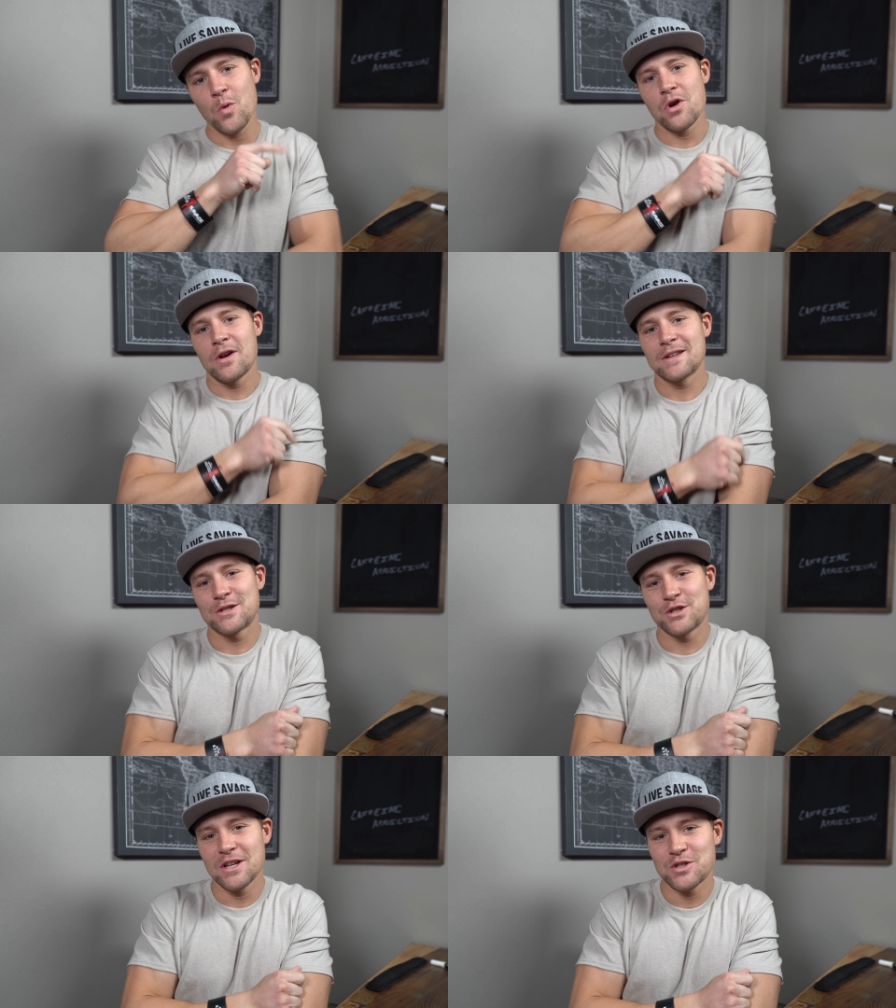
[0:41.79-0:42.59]
going on ladies
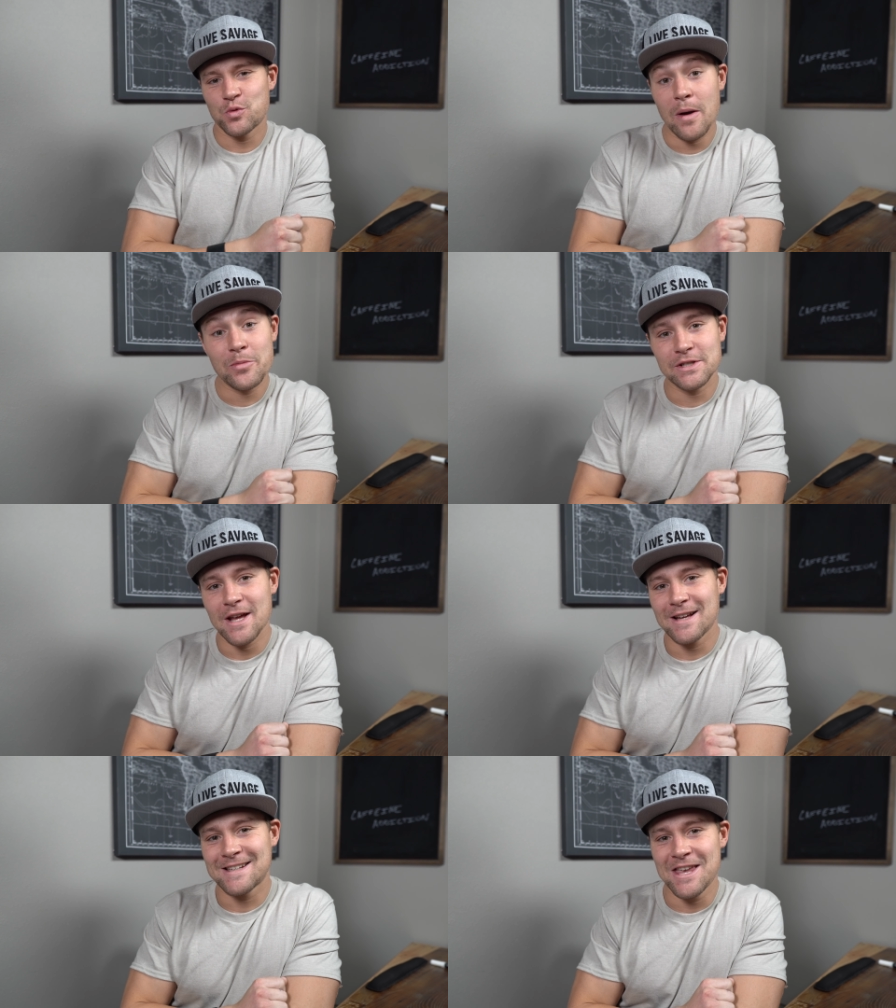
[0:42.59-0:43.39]
and gents, Robert
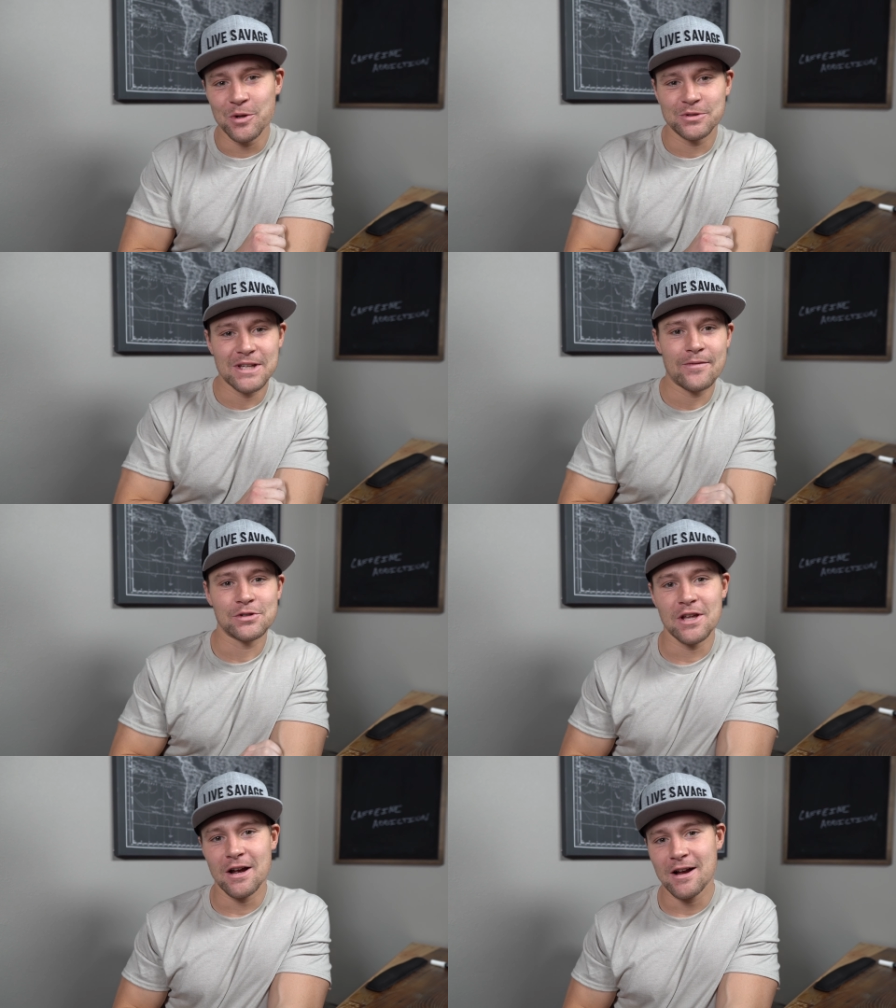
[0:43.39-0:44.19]
Sykes,
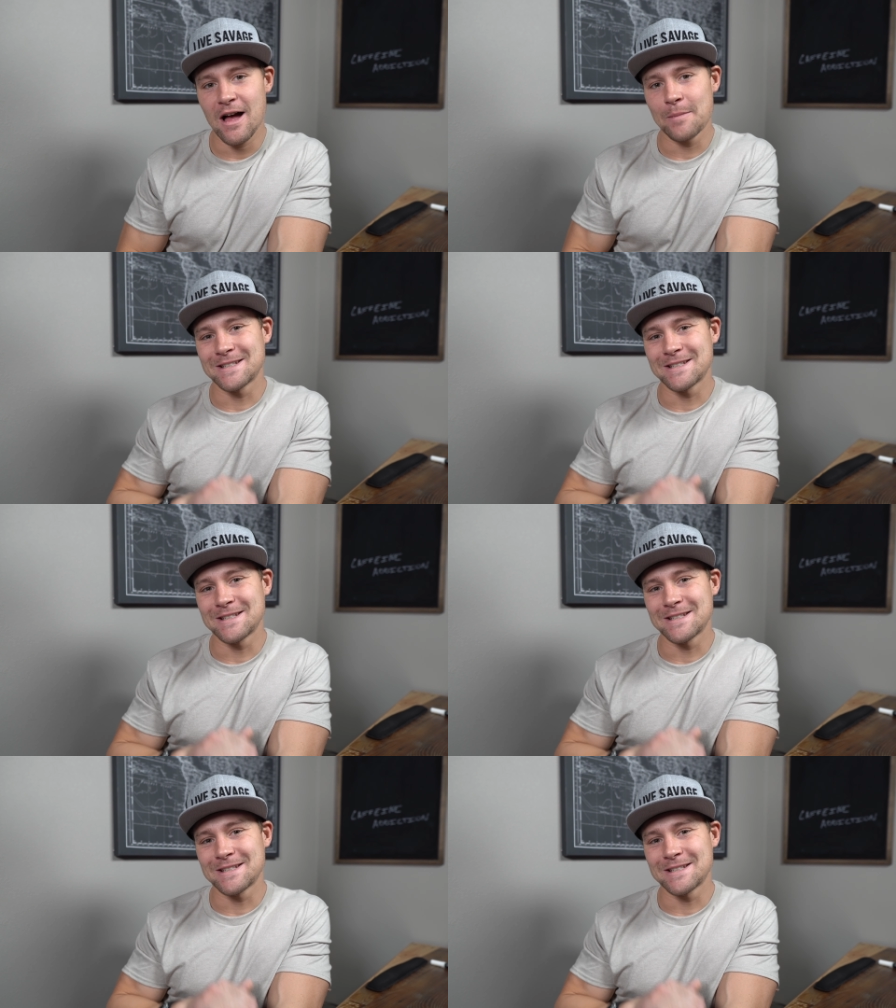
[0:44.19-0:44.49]
KetoSavage.com,